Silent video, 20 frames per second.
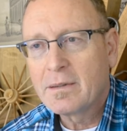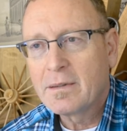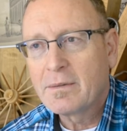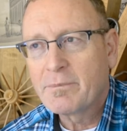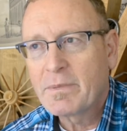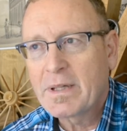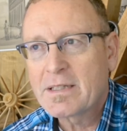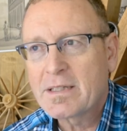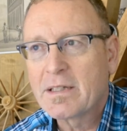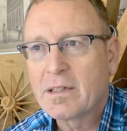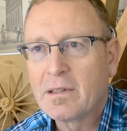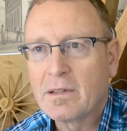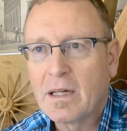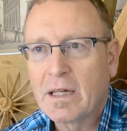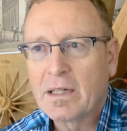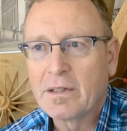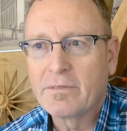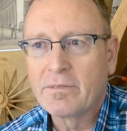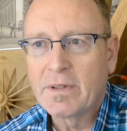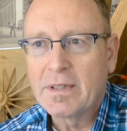I'm guessing a
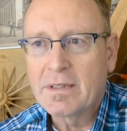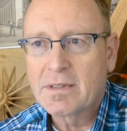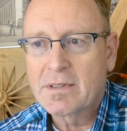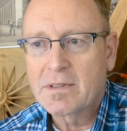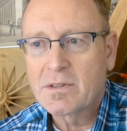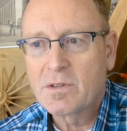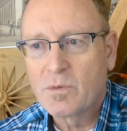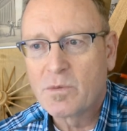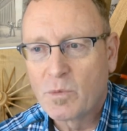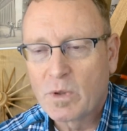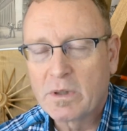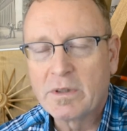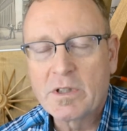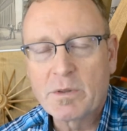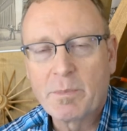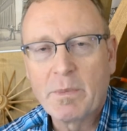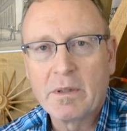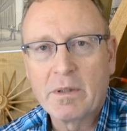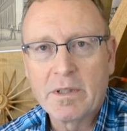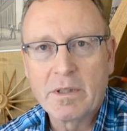lot of these really
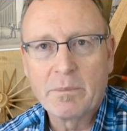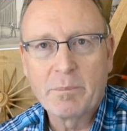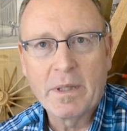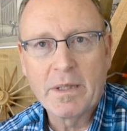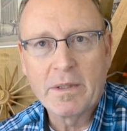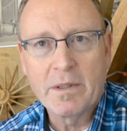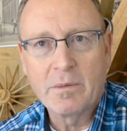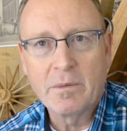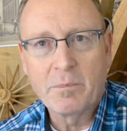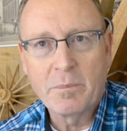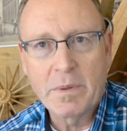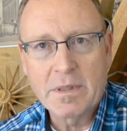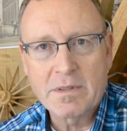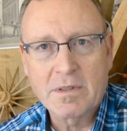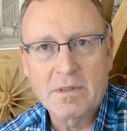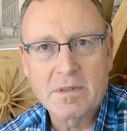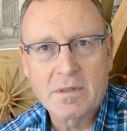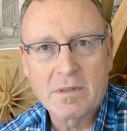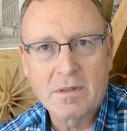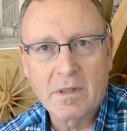small independent
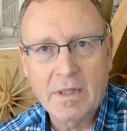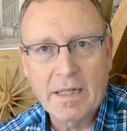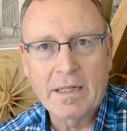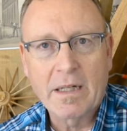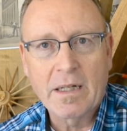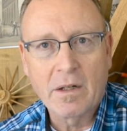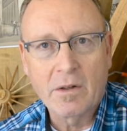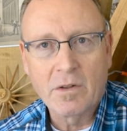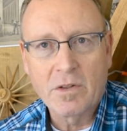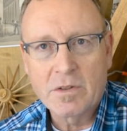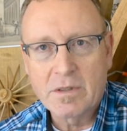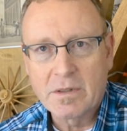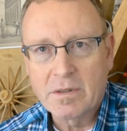businesses like ours,